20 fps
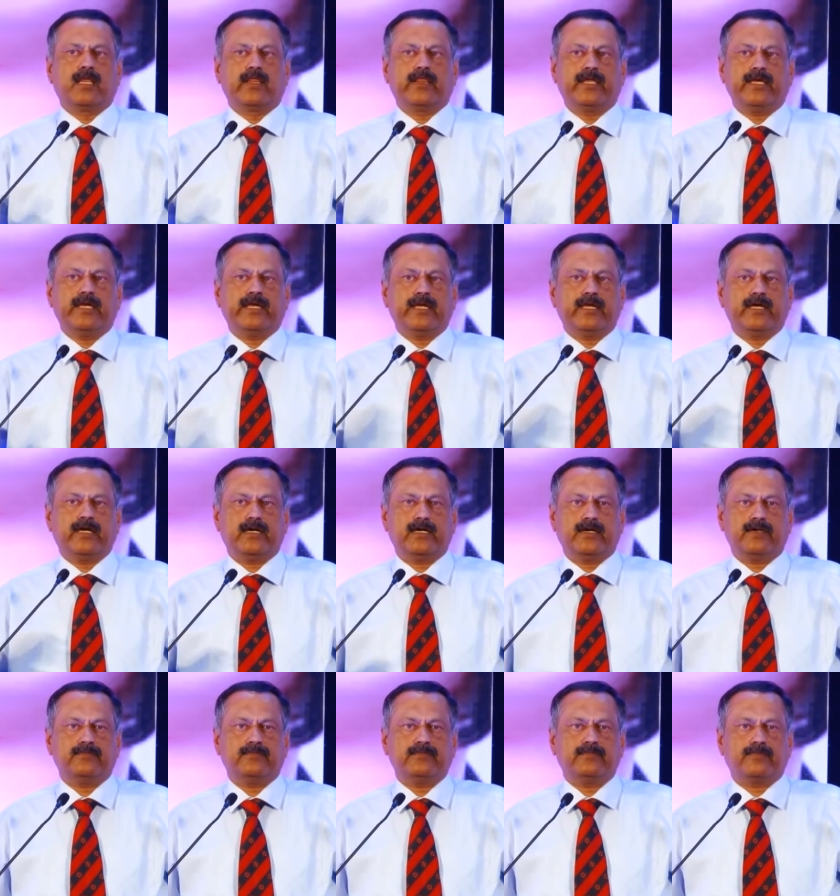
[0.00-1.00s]

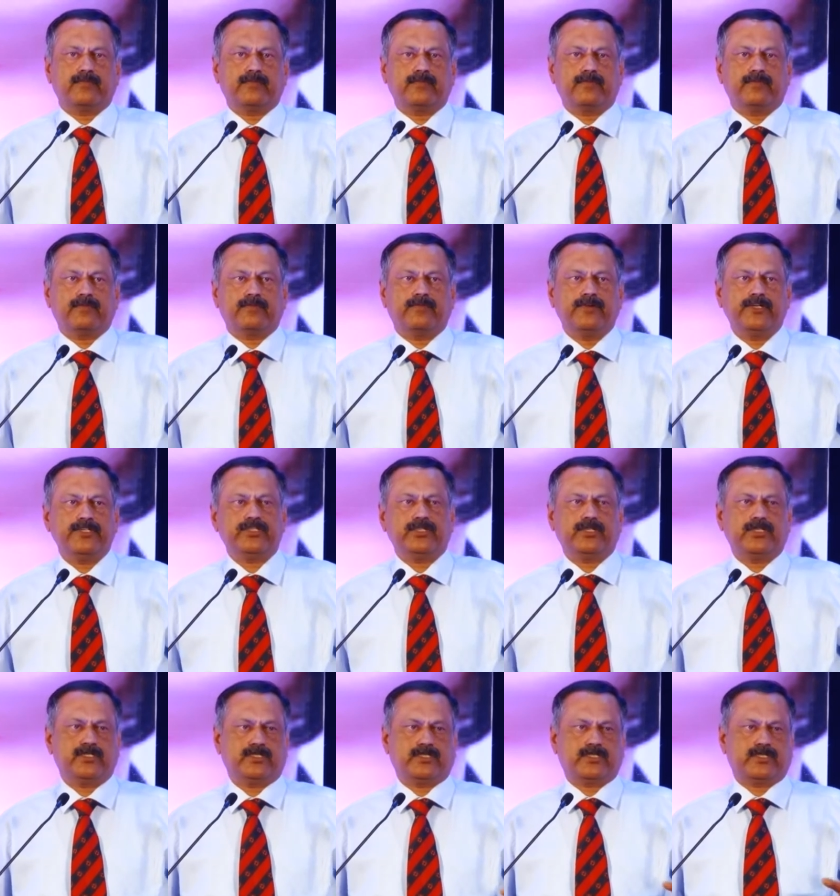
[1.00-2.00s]
the
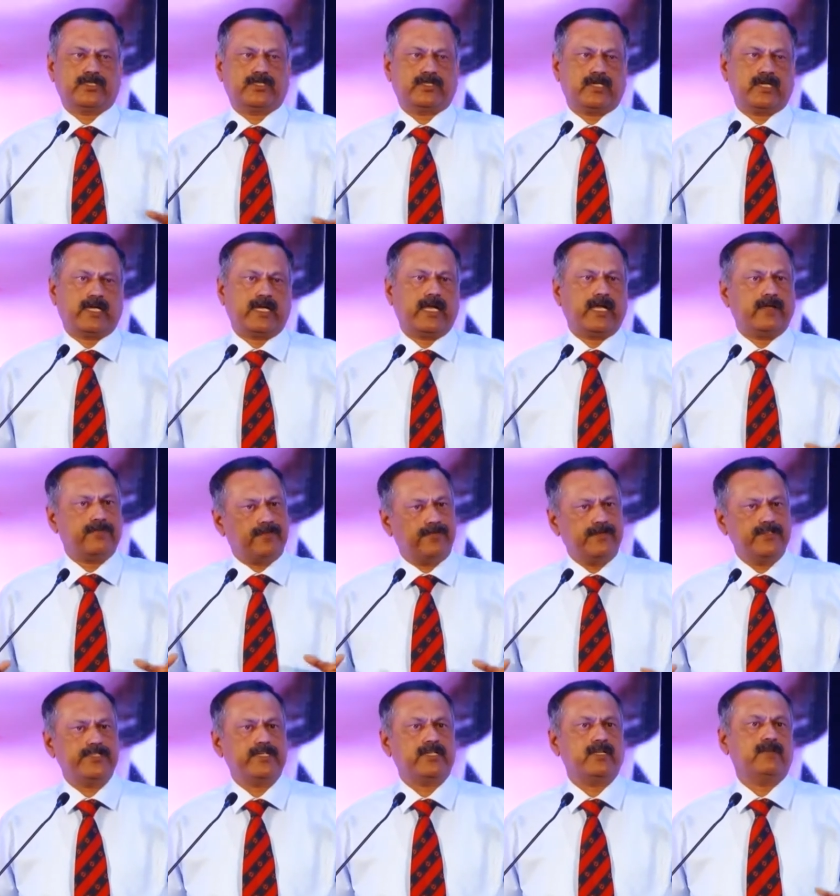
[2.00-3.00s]
features,
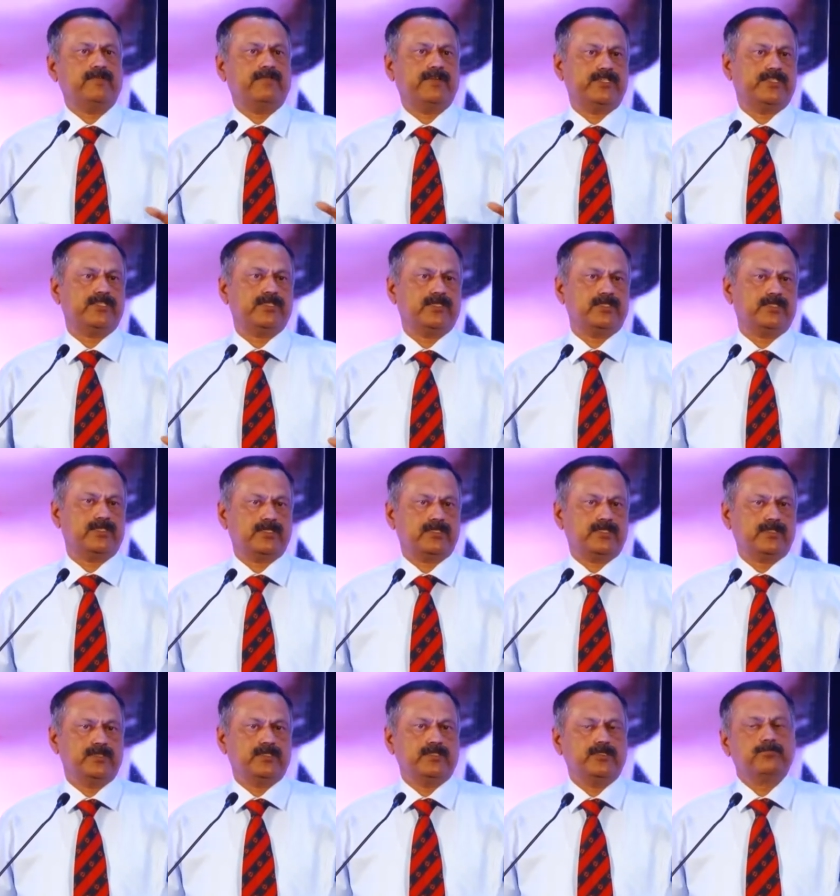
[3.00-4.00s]
physical
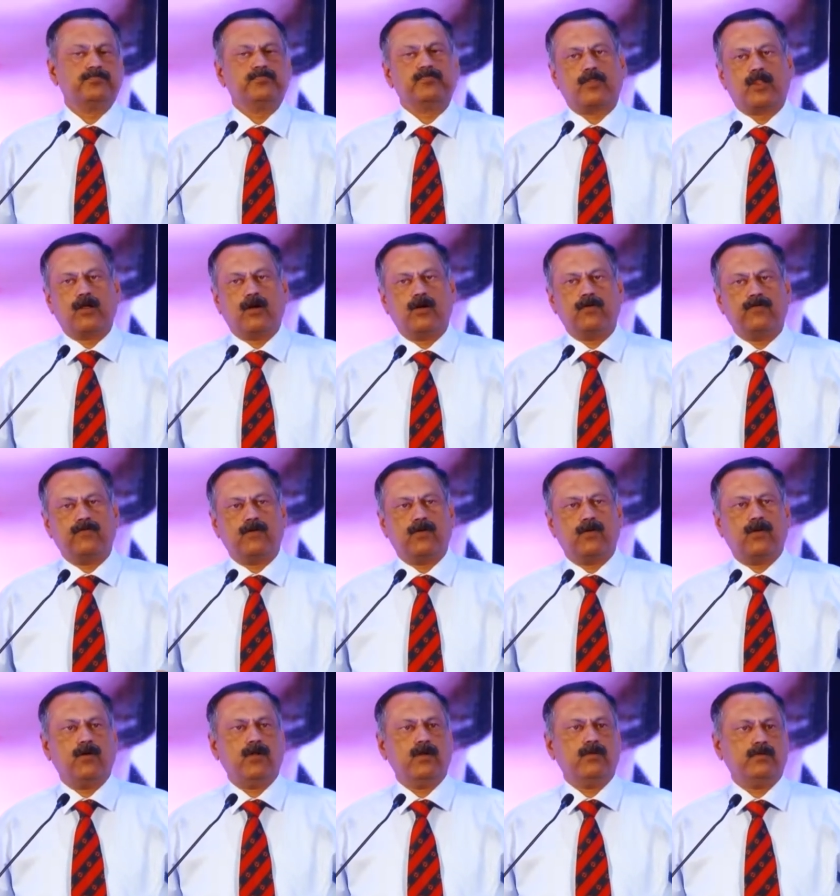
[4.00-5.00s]
features of
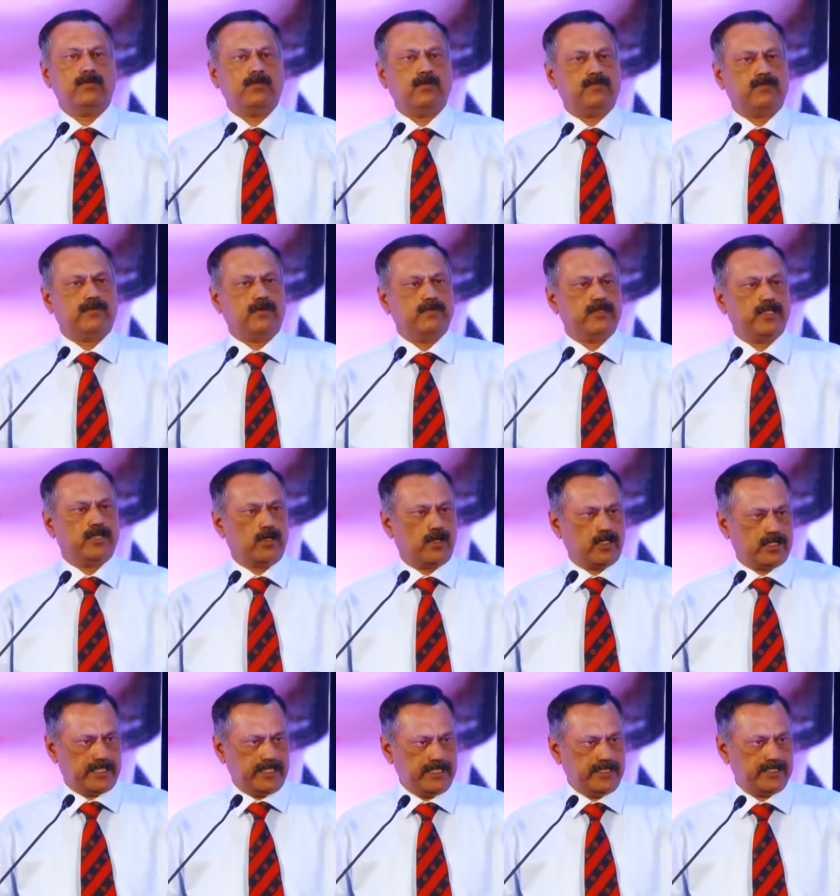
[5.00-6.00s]
all from the
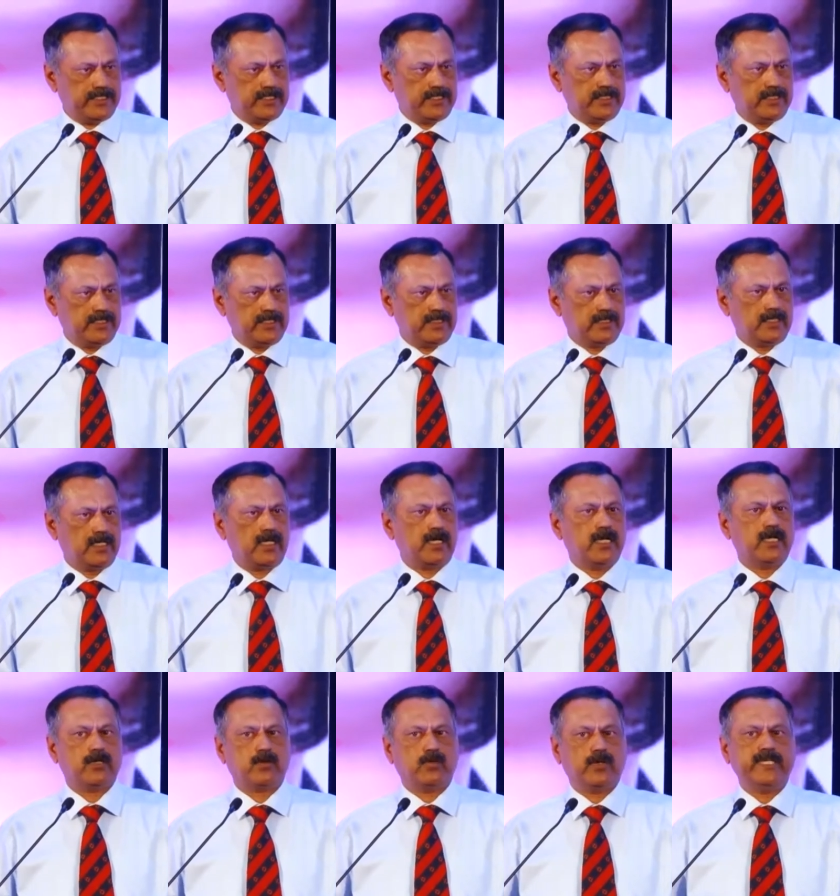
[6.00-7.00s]
northeast
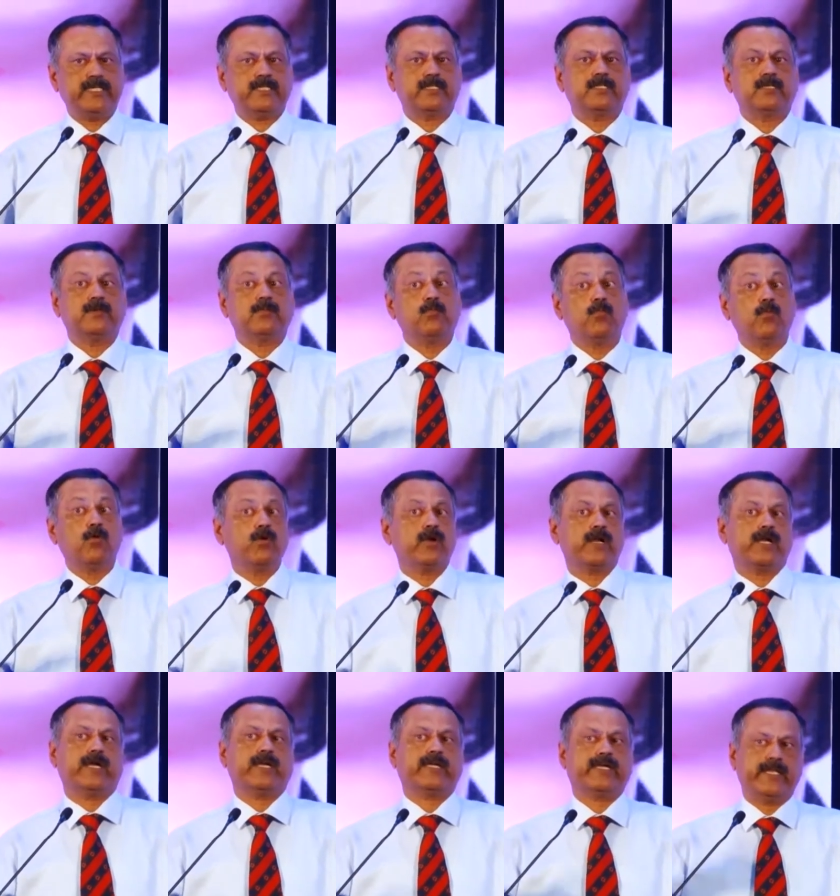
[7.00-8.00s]
are quite
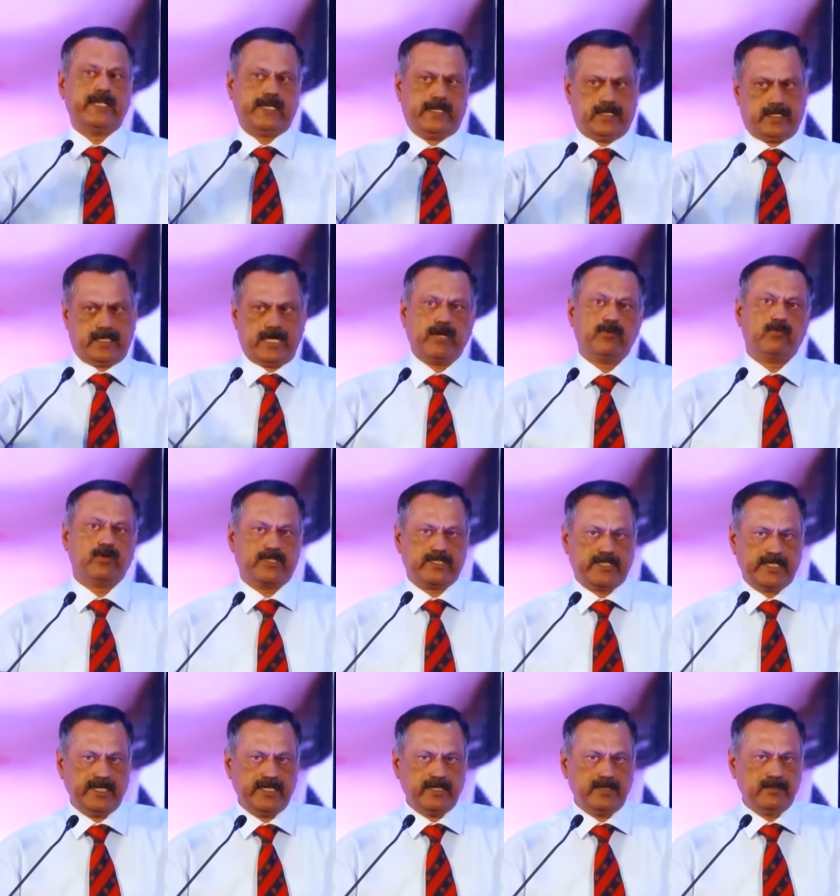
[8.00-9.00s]
more akin, I would
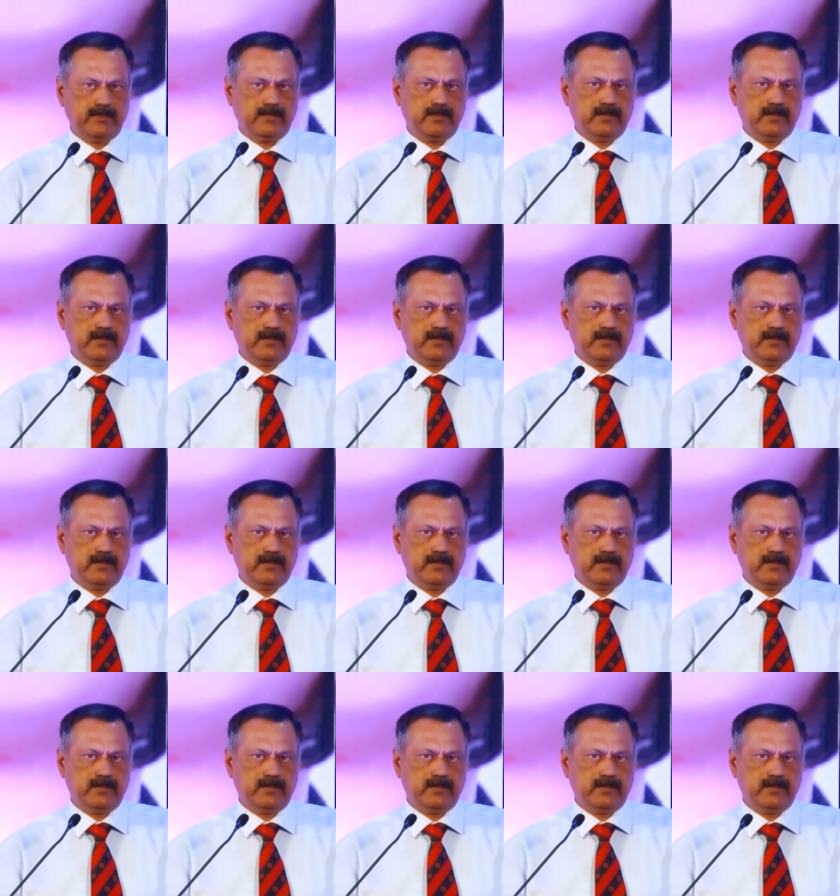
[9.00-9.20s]
say,